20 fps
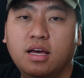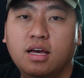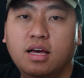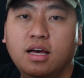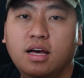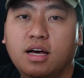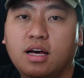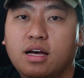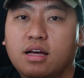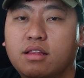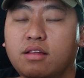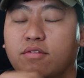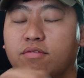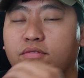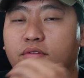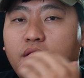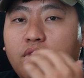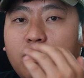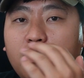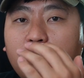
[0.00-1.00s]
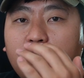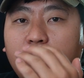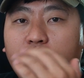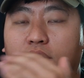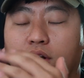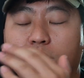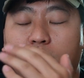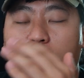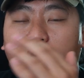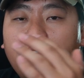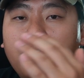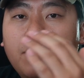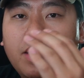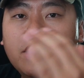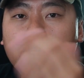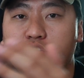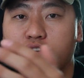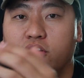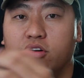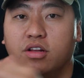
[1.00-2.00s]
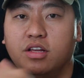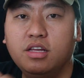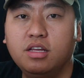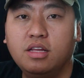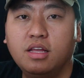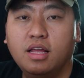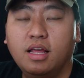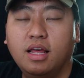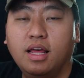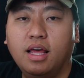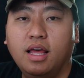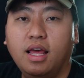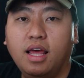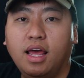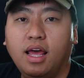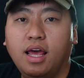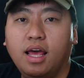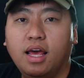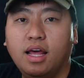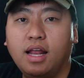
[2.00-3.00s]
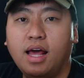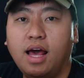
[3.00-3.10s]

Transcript: the following of my journey and